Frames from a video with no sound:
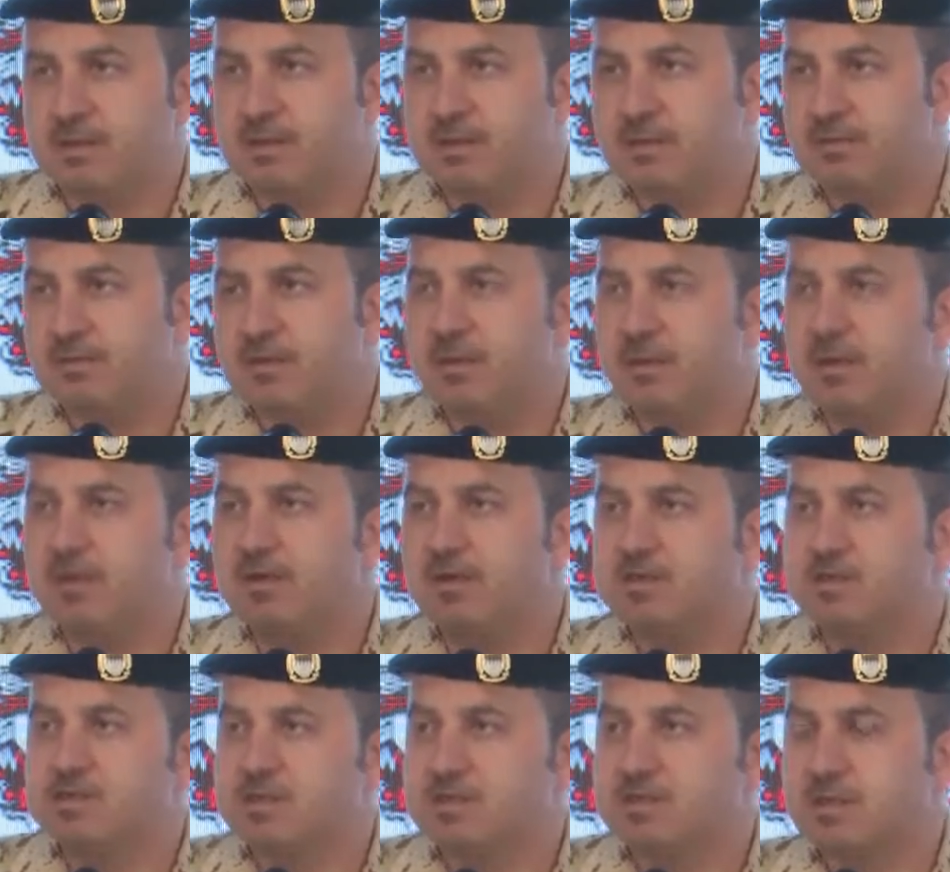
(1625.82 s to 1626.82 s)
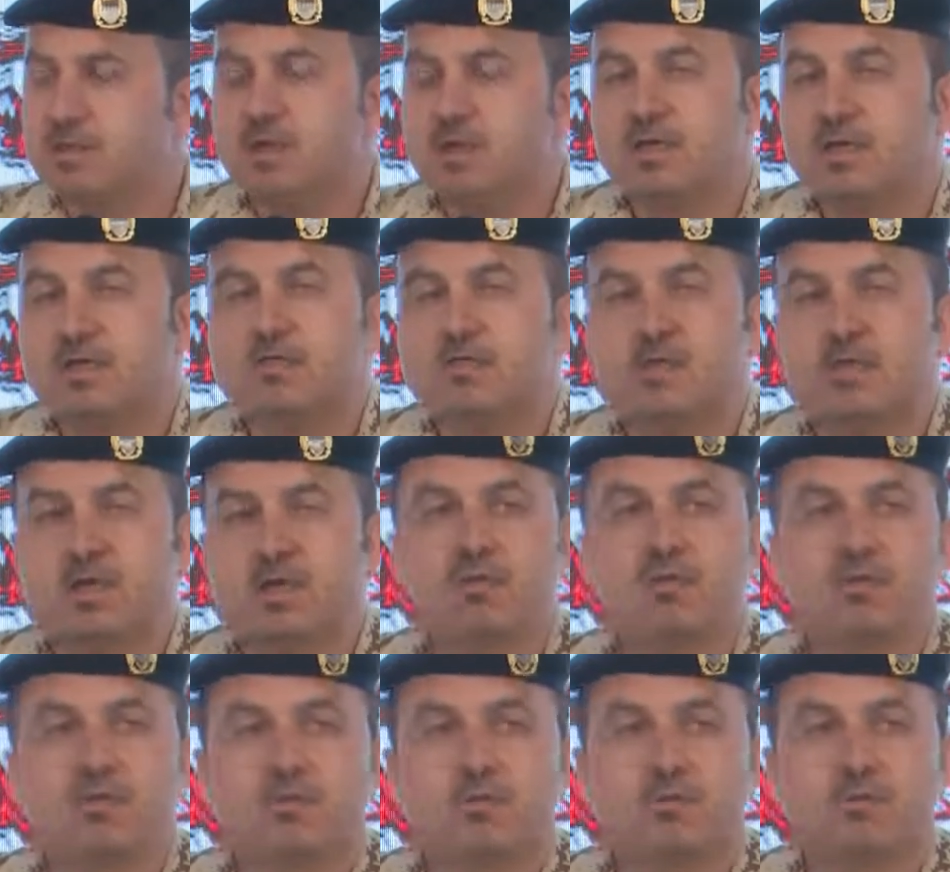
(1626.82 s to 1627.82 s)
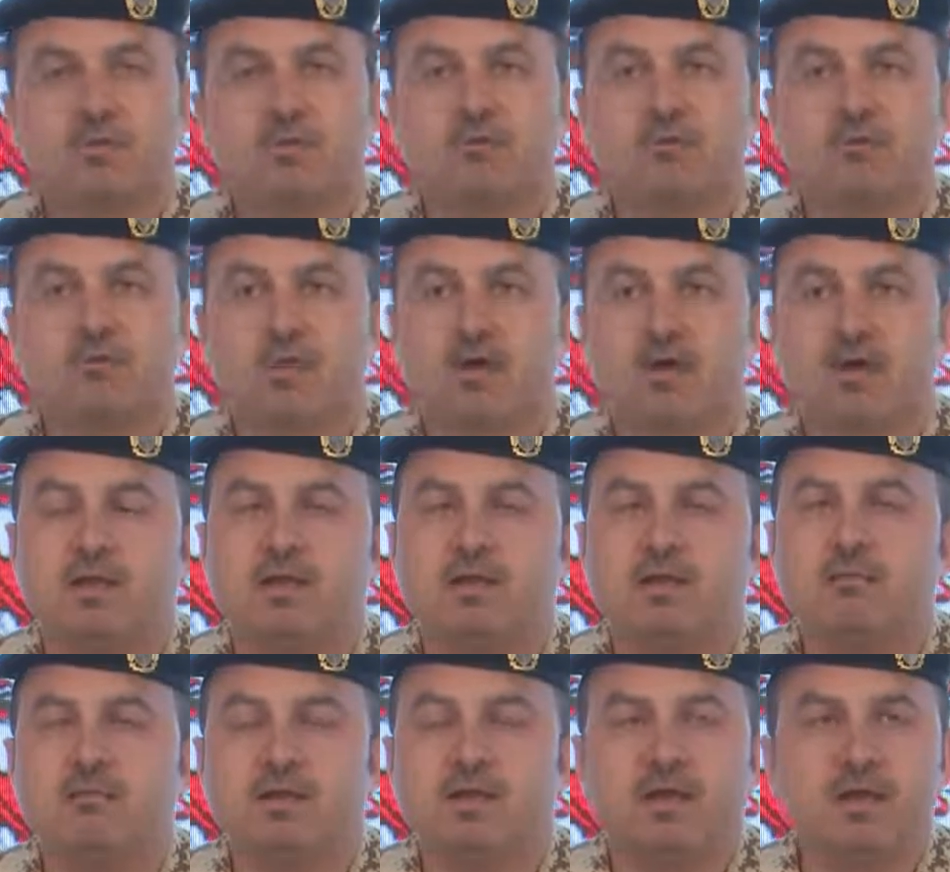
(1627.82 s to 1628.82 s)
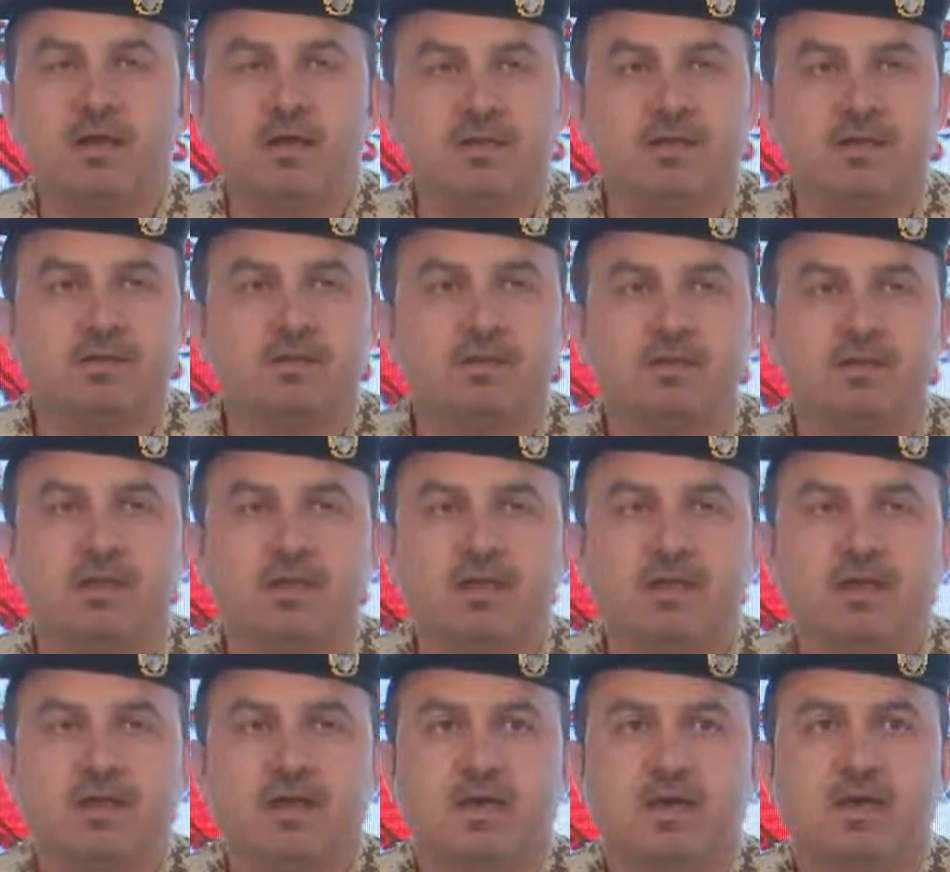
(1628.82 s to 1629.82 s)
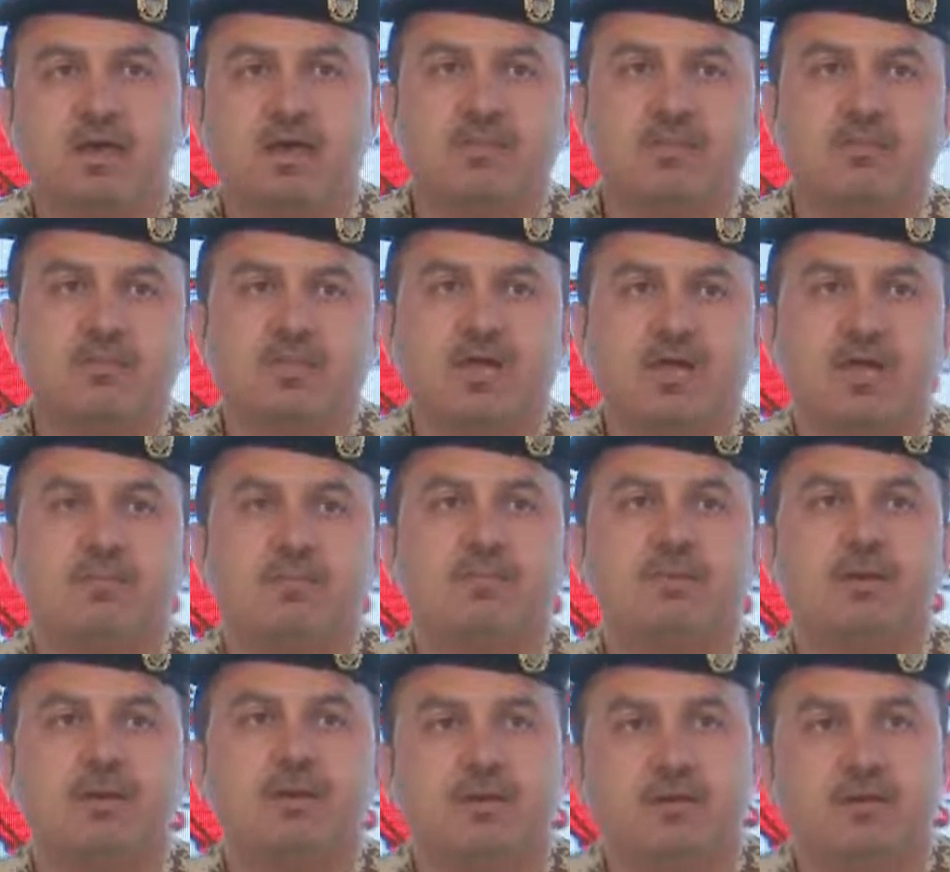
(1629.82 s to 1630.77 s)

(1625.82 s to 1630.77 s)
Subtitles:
is among the top countries, the third countries in terms